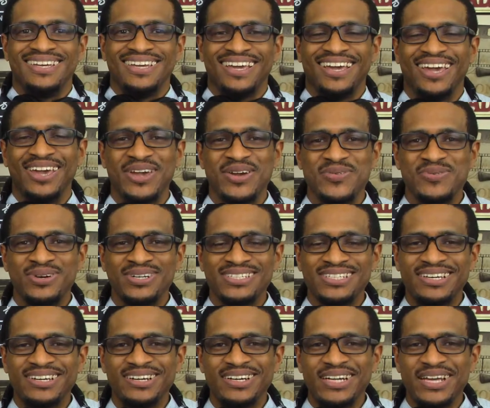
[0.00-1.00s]
Hey,
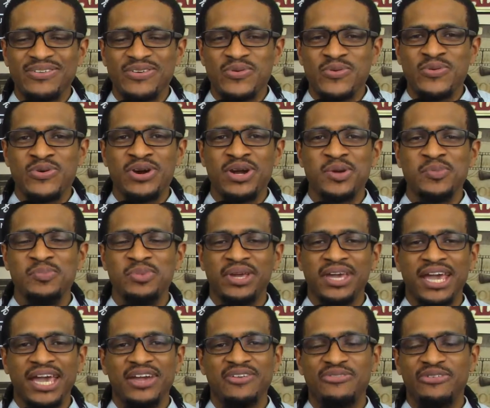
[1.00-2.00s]
what's good everyone?
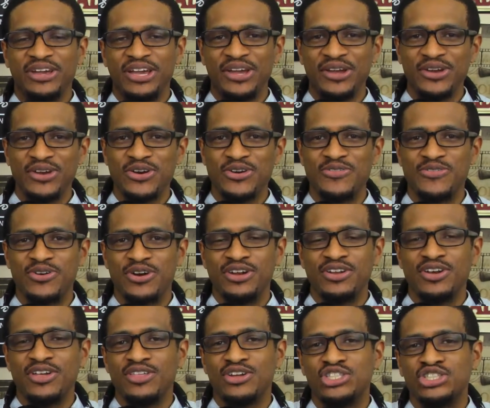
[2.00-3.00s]
B. Avery here for
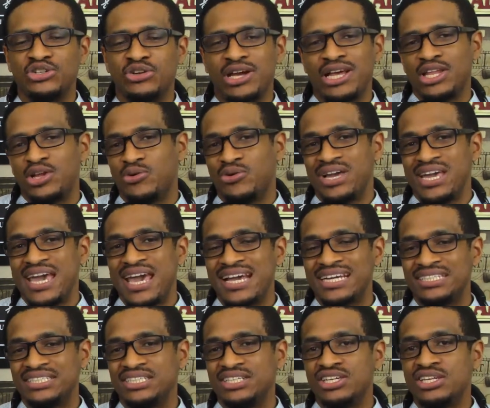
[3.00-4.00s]
another trailer
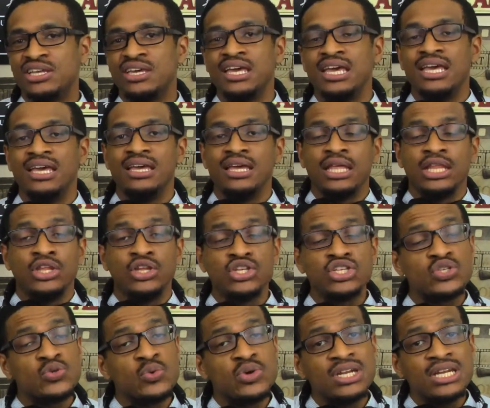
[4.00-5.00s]
reaction.
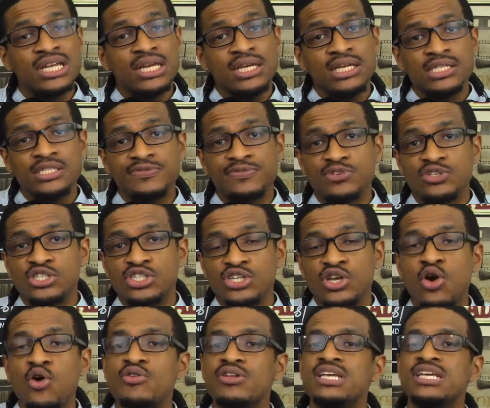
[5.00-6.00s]
This one is for
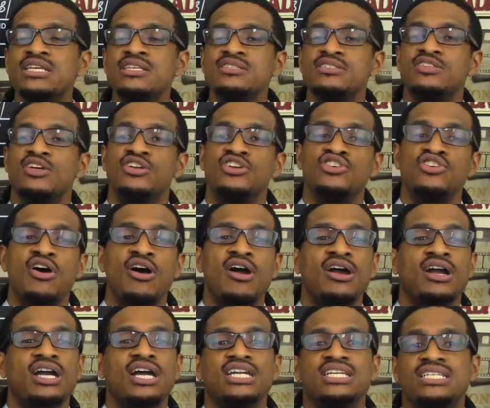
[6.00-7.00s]
Sony's The
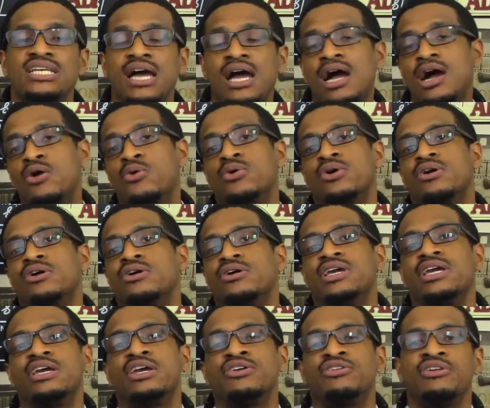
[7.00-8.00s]
Dark Tower
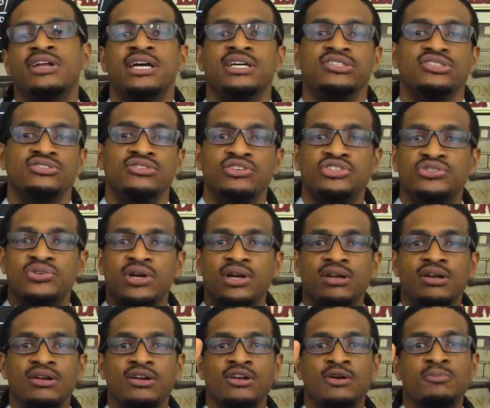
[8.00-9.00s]
International
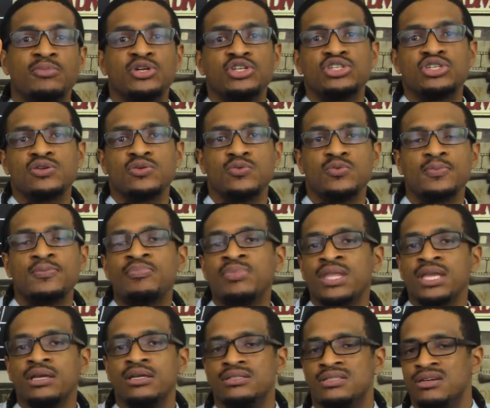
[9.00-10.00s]
Trailer number two.
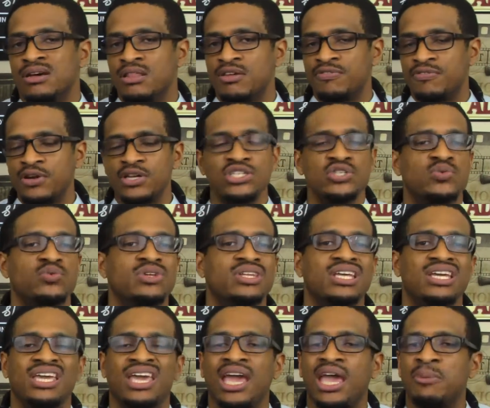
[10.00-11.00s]
Saw the first one
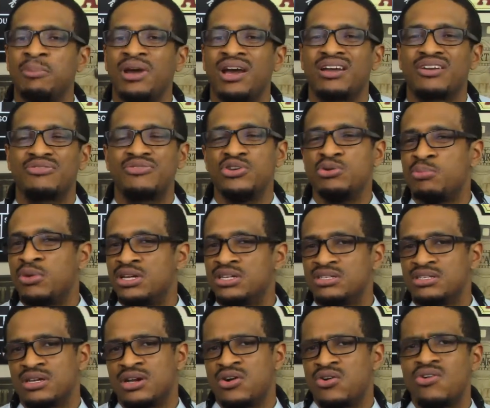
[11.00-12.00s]
that came out a few
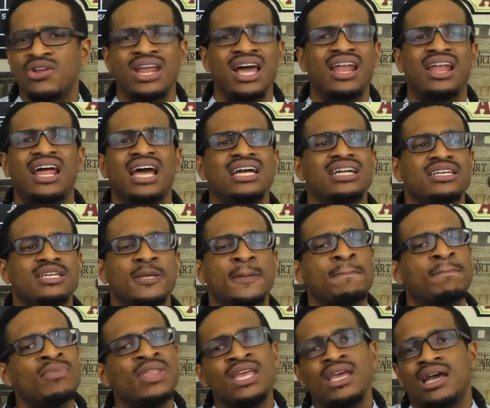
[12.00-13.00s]
months ago and I liked it.
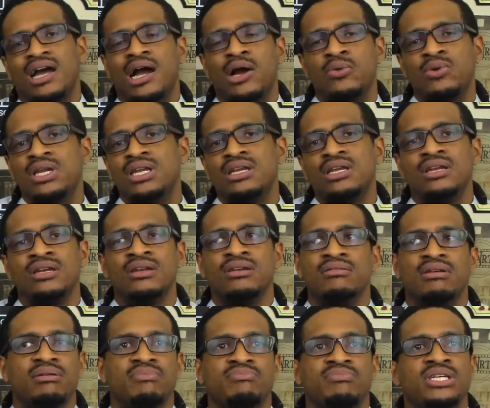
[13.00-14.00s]
I really
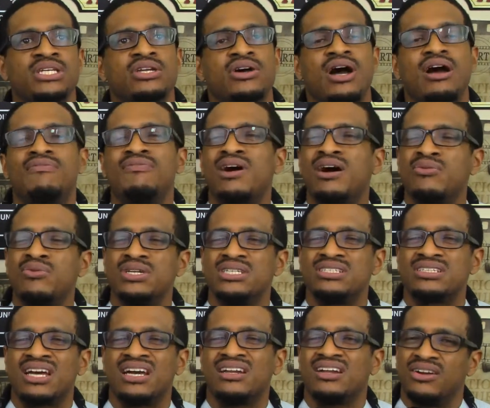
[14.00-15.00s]
didn't, you know, I've
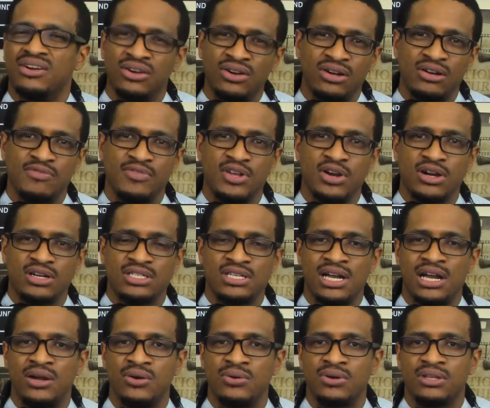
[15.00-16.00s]
always kind of heard of Dark
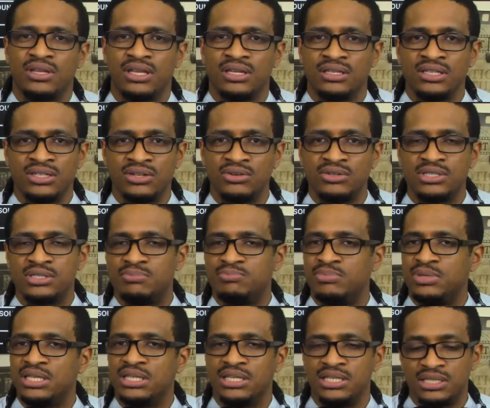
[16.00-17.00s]
Tower, that, you know, this,
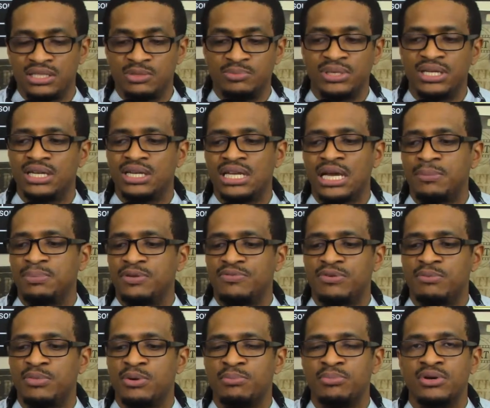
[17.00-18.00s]
this has been adapted
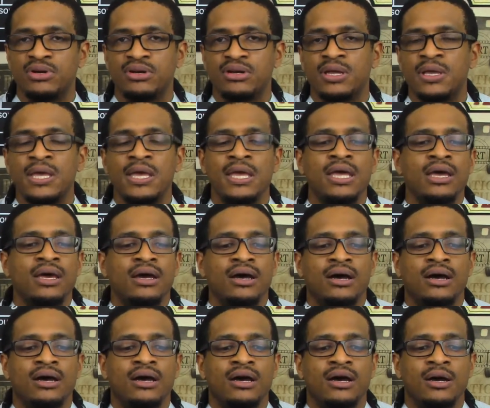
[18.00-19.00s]
from a book.
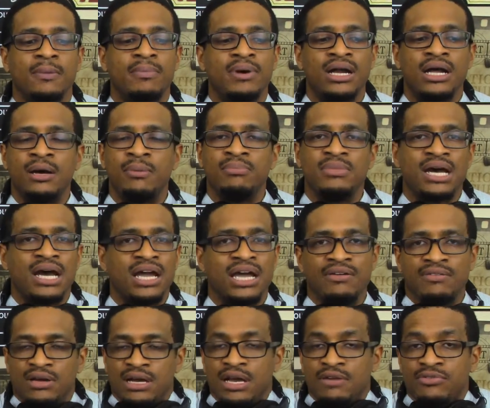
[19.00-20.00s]
Uh, but I'm, I
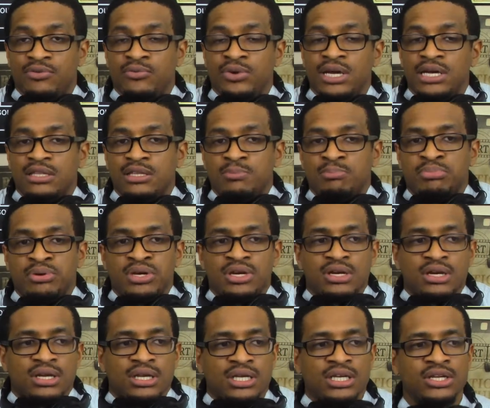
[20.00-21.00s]
haven't, haven't read the
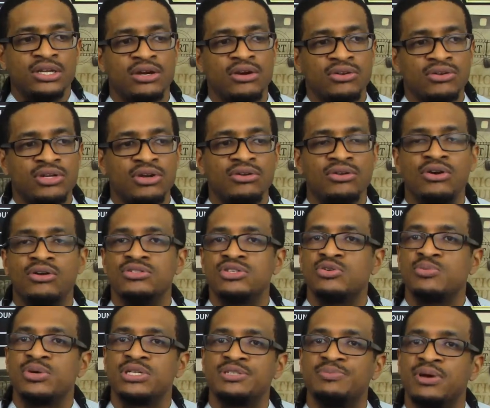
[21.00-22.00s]
book, you know, don't know
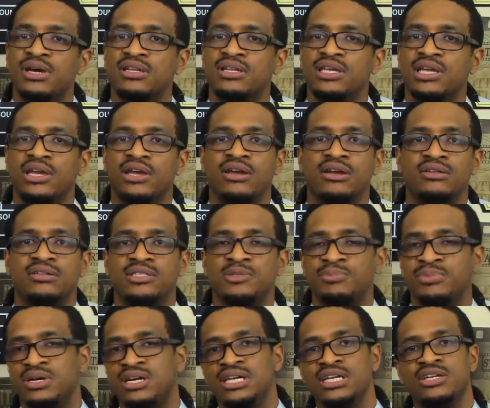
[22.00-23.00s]
too much about the characters,
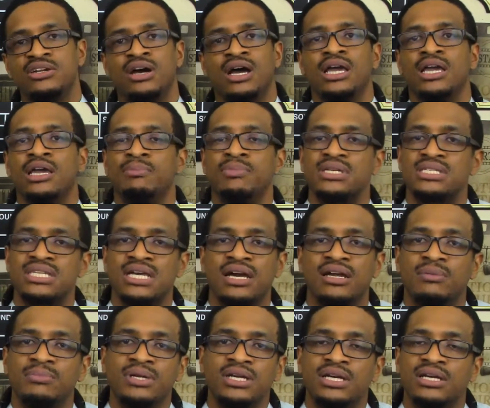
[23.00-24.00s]
but, you know, I am
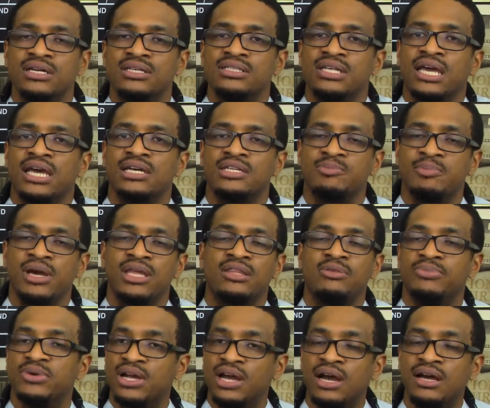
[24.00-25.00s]
excited because it has
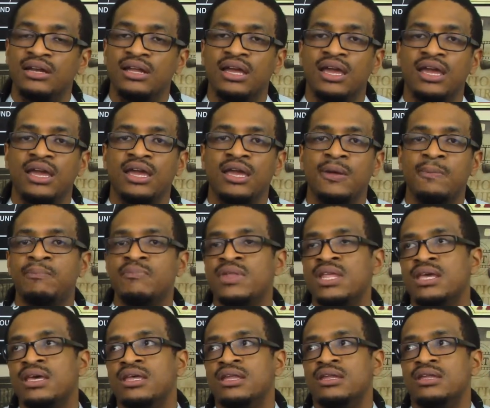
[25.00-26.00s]
Matthew McConaughey,
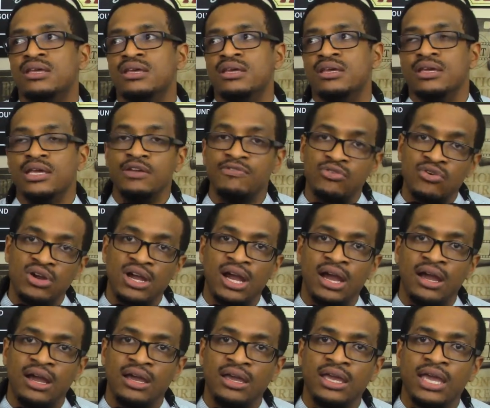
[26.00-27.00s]
the evil
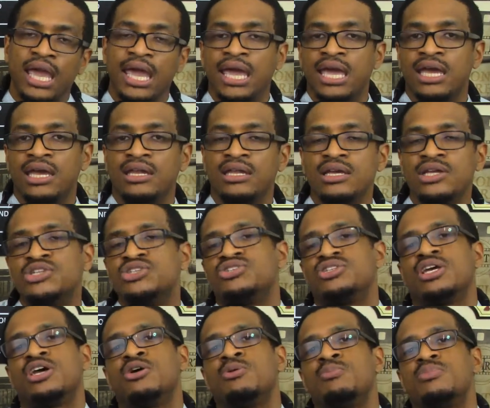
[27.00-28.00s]
guy, and
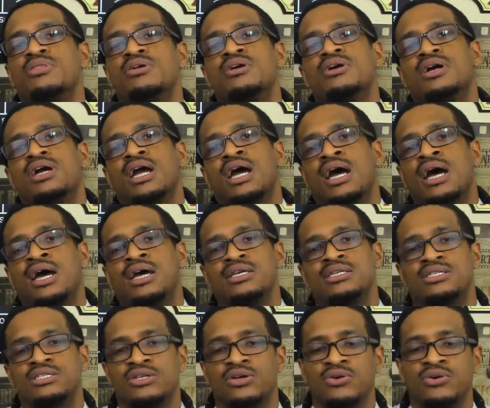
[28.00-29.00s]
Idris Elba, the good guy.
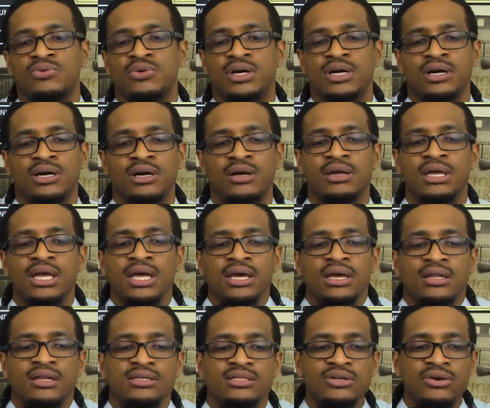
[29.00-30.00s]
So uh,
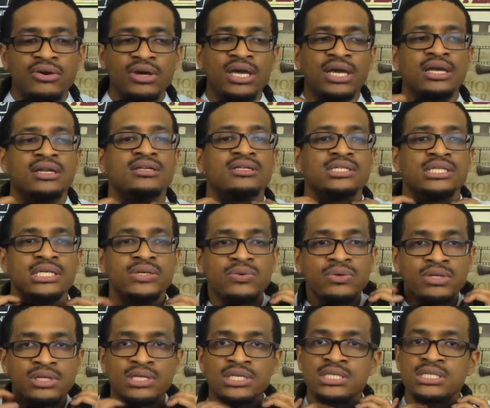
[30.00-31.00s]
let's go ahead and see
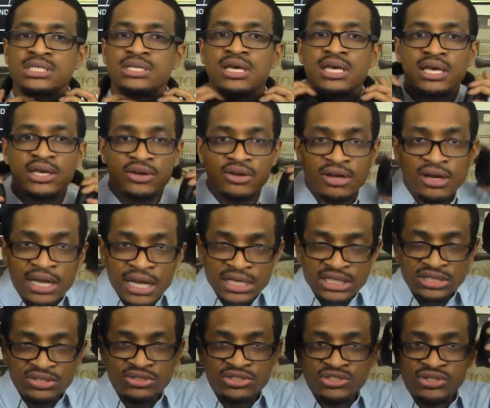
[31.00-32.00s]
what this
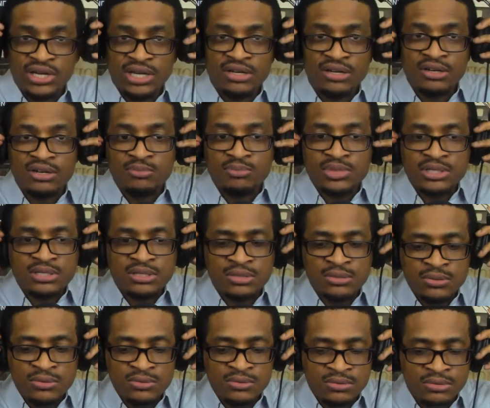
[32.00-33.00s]
international trailer number
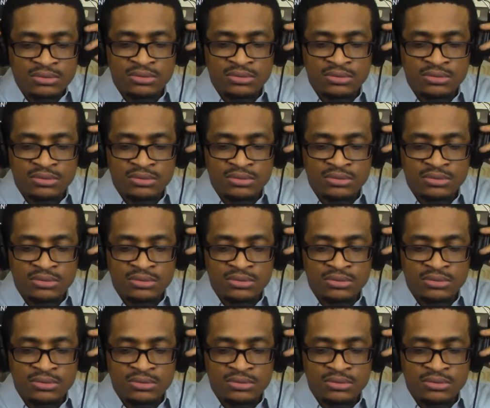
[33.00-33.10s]
two